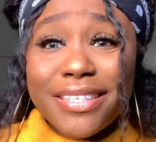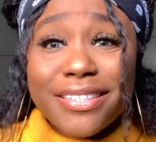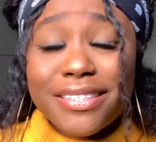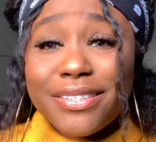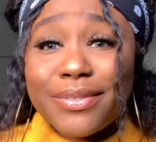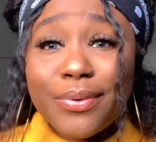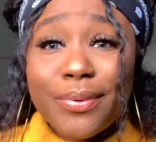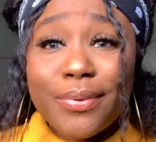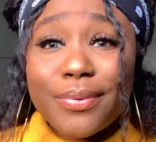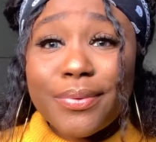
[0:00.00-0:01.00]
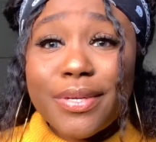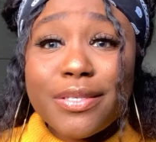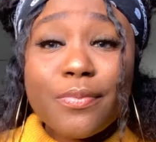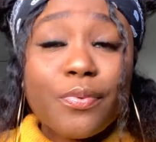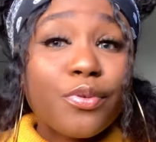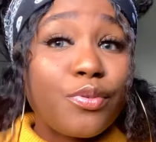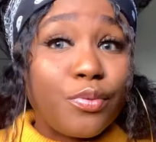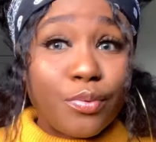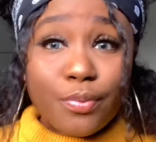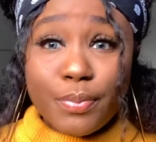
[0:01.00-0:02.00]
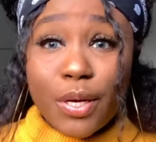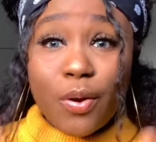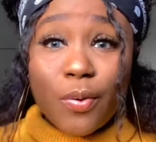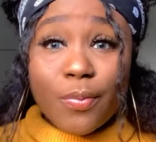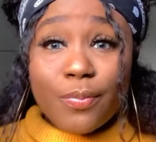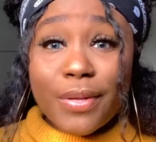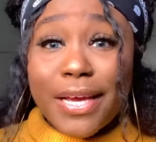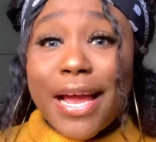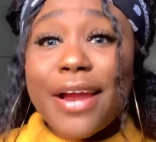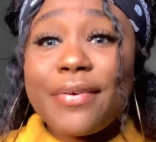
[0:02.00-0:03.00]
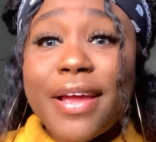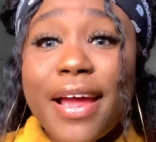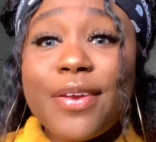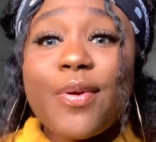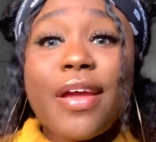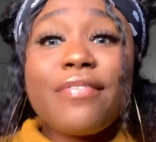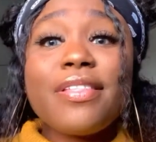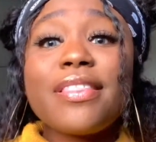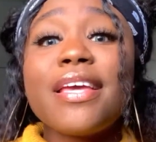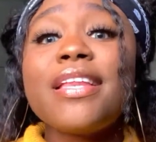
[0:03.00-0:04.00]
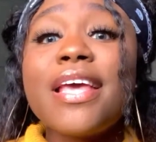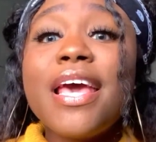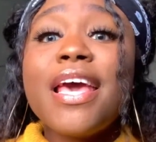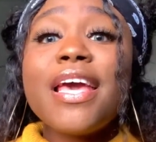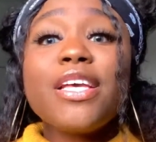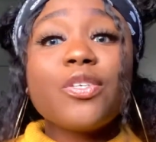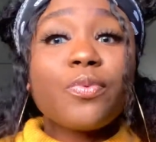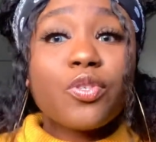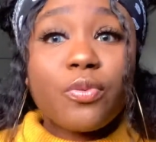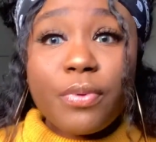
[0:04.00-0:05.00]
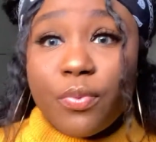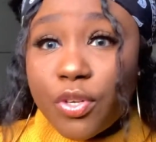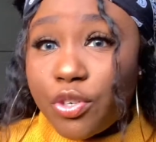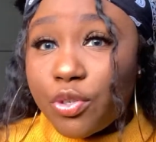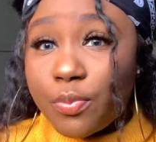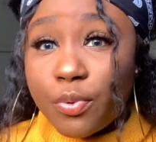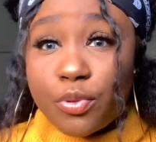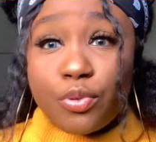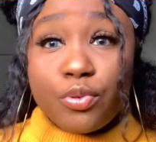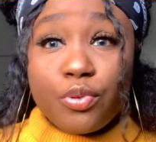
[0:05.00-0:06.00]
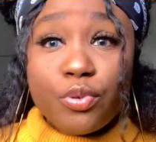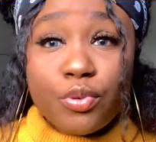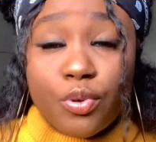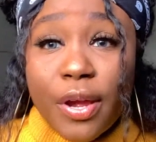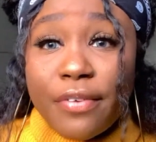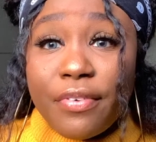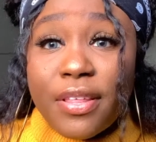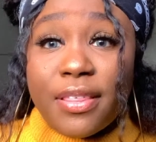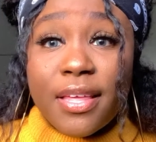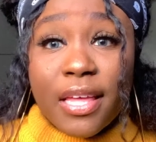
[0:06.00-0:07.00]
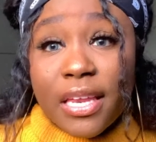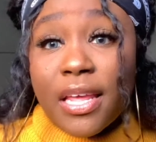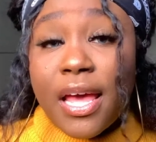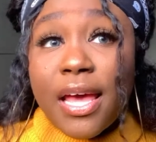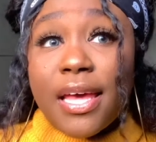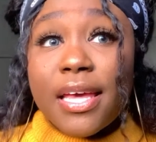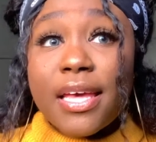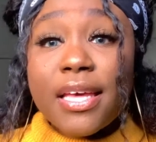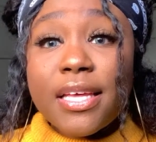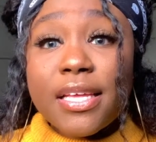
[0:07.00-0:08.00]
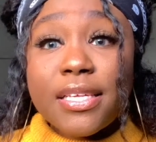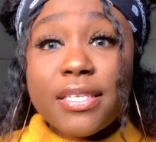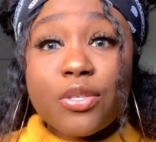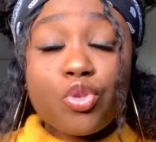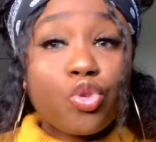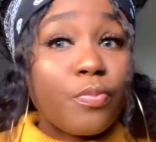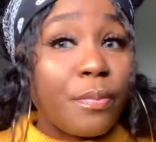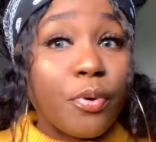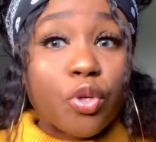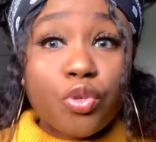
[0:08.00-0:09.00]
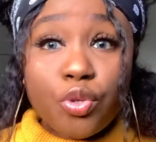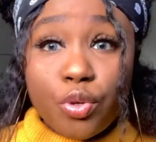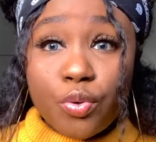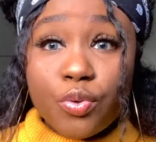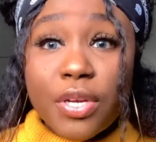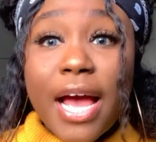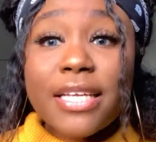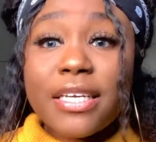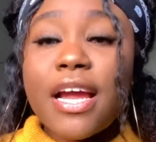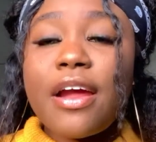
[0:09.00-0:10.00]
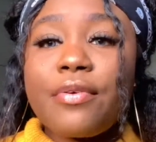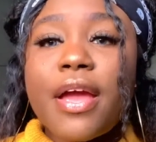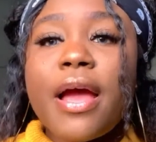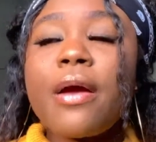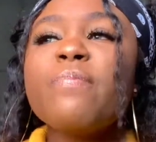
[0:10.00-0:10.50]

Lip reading: you know, is supposed to become a career. Not everything is supposed to be what you're supposed to do. Not everything is to be pursued as a career.